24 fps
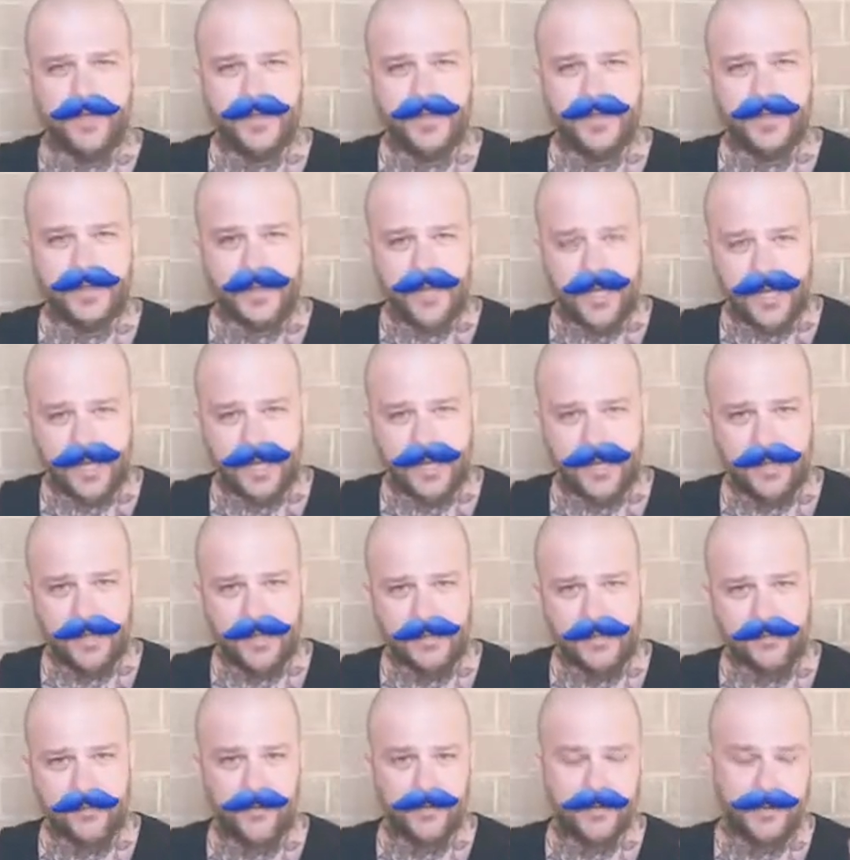Today,
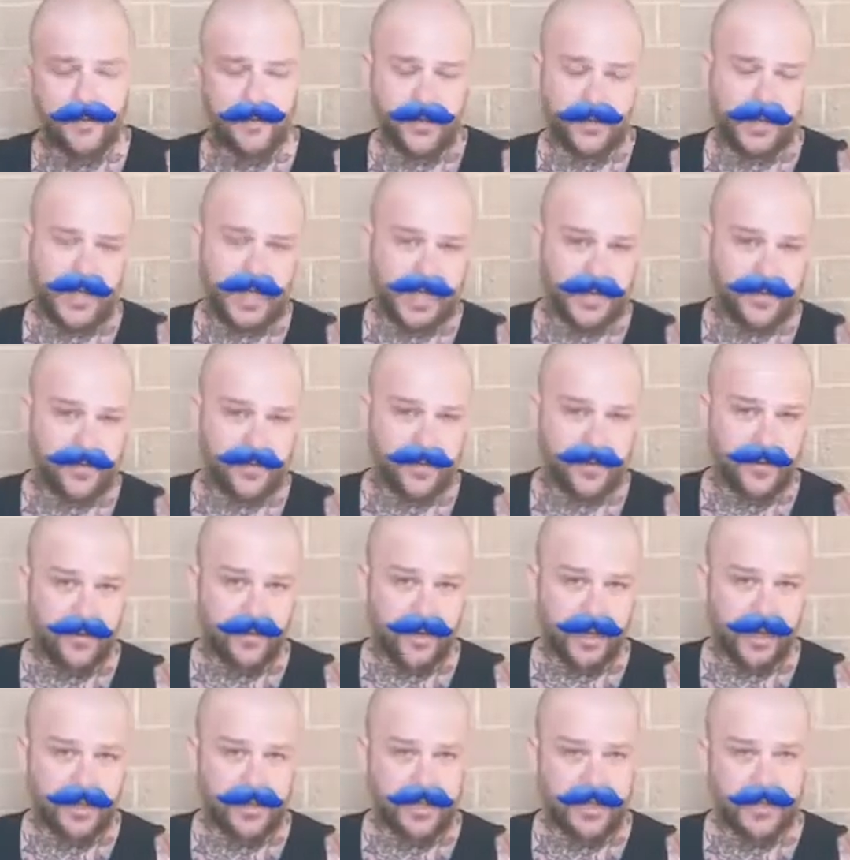if you tuned in last week
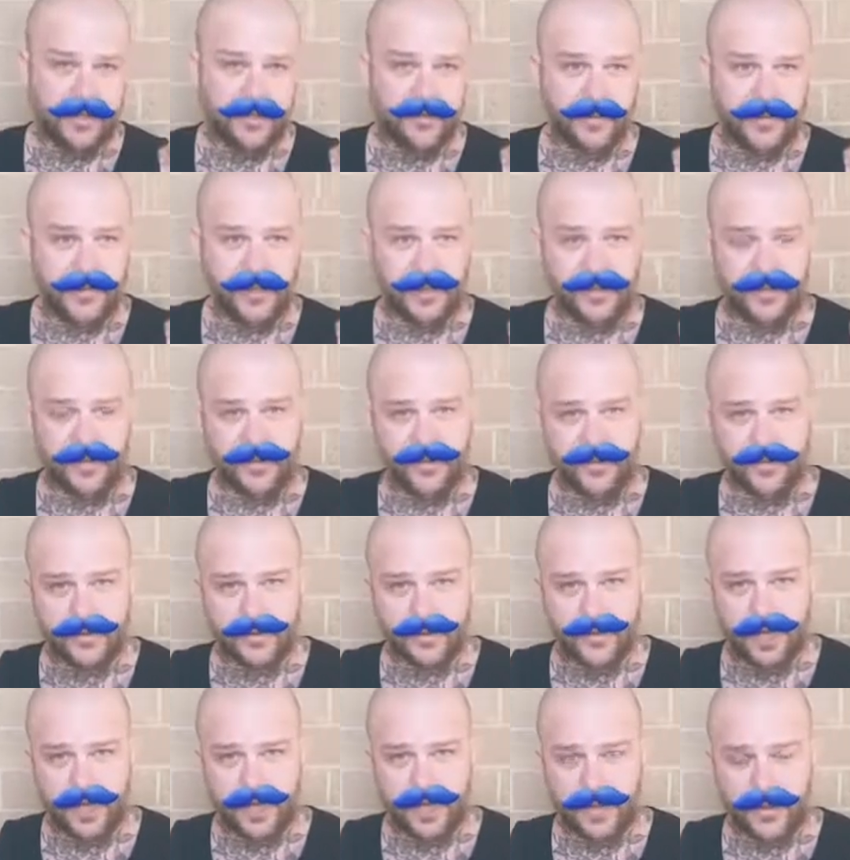or watched last week, you
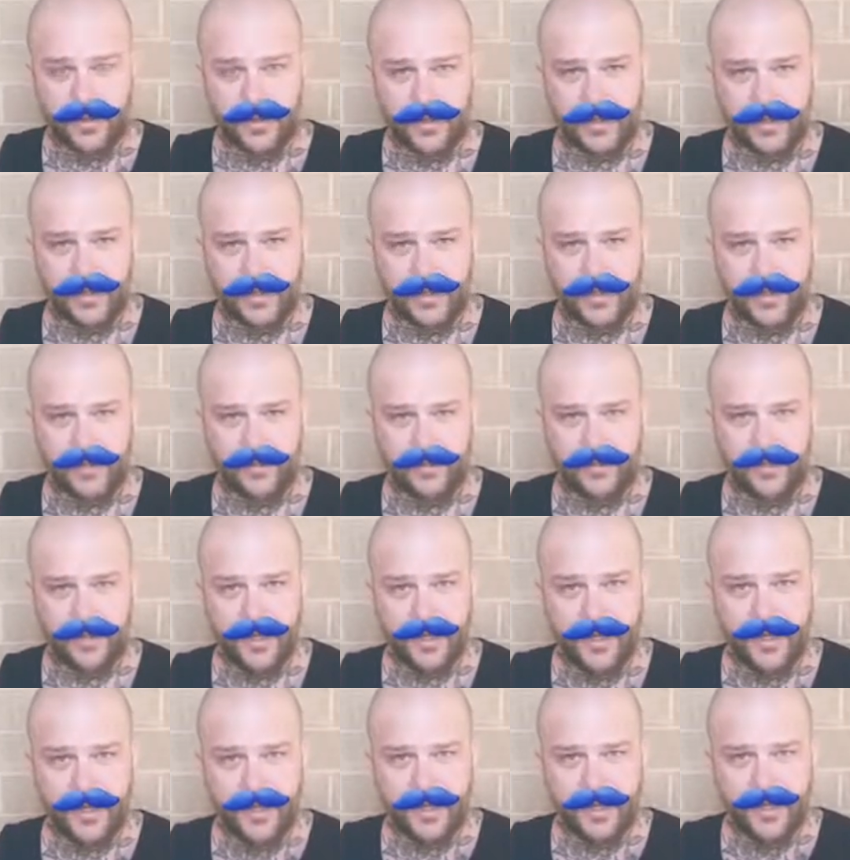saw that
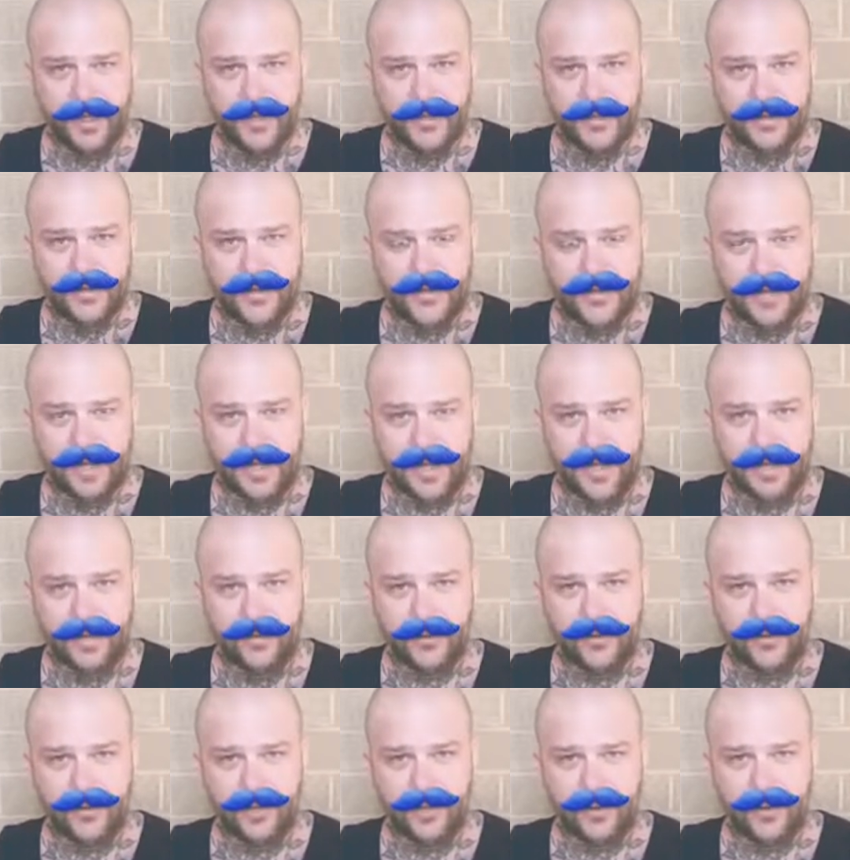today I
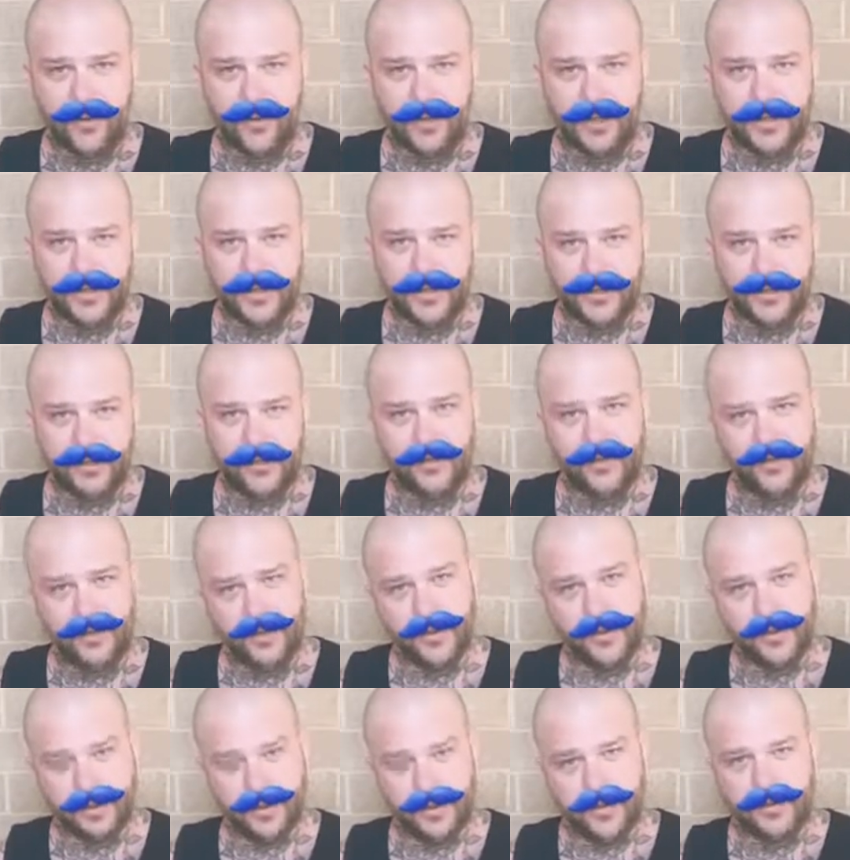was going to do,
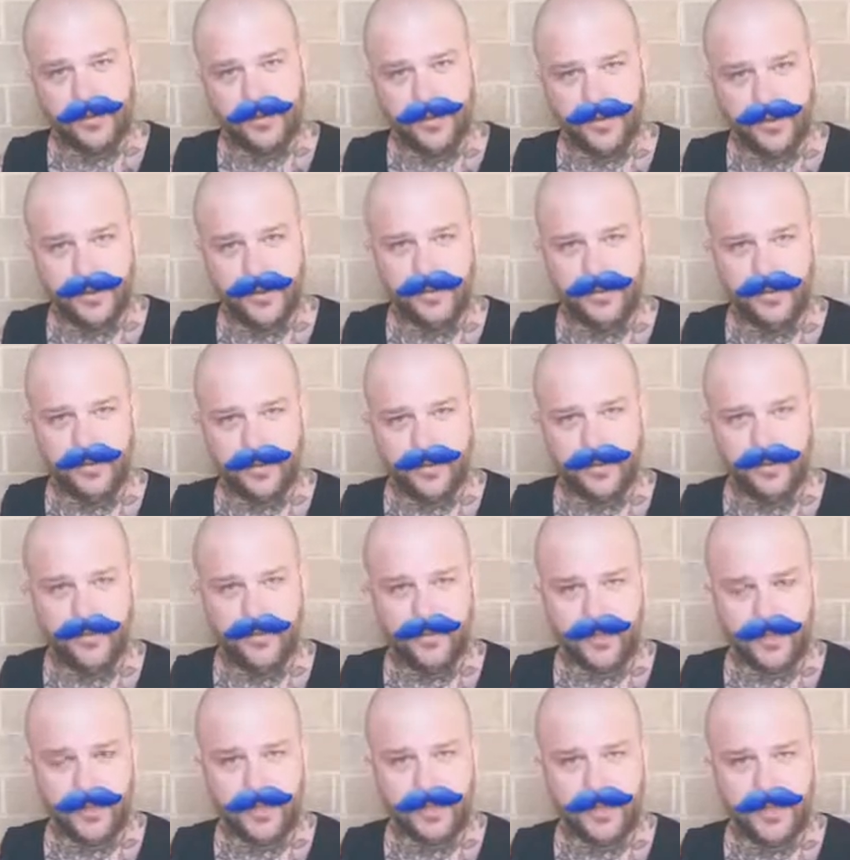or the girls were going to do some
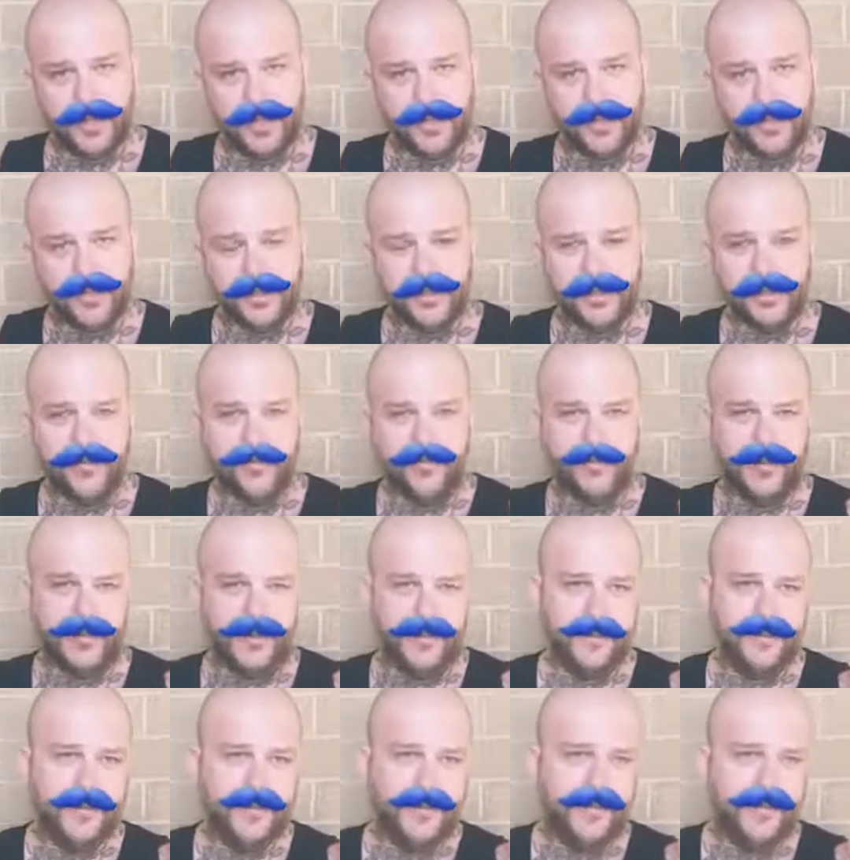impersonations of me.